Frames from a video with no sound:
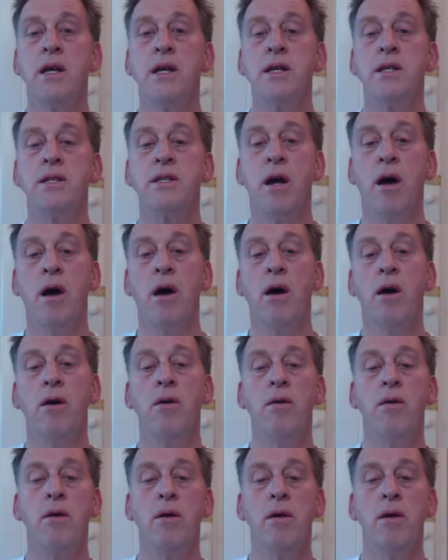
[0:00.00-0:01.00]

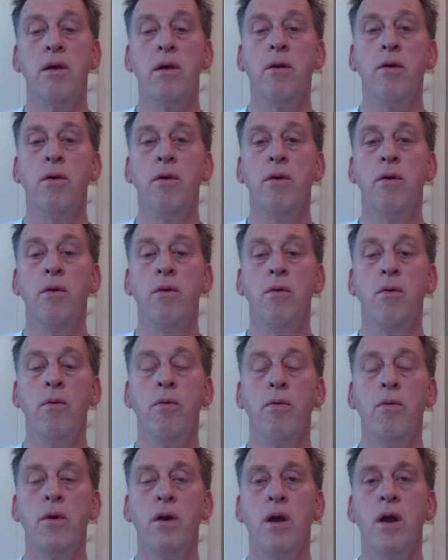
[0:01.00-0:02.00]
So you
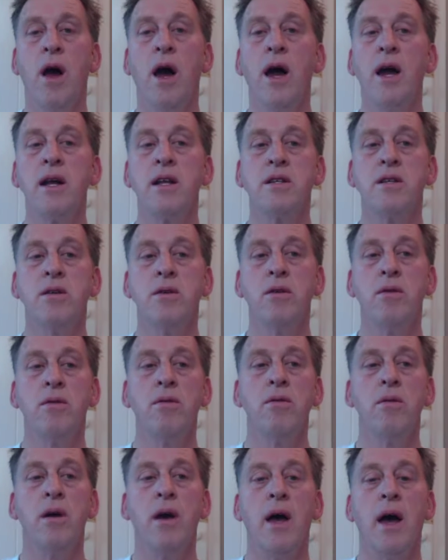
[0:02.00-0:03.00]
would like
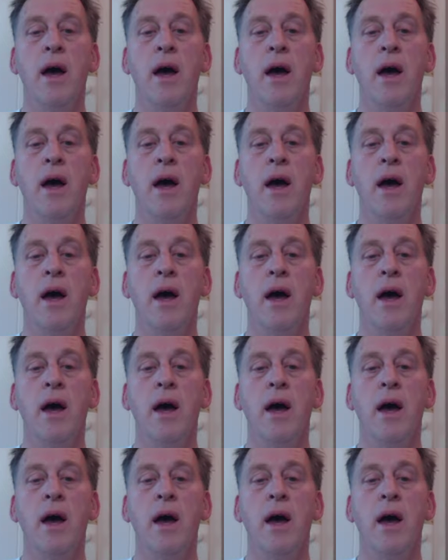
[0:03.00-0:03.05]
to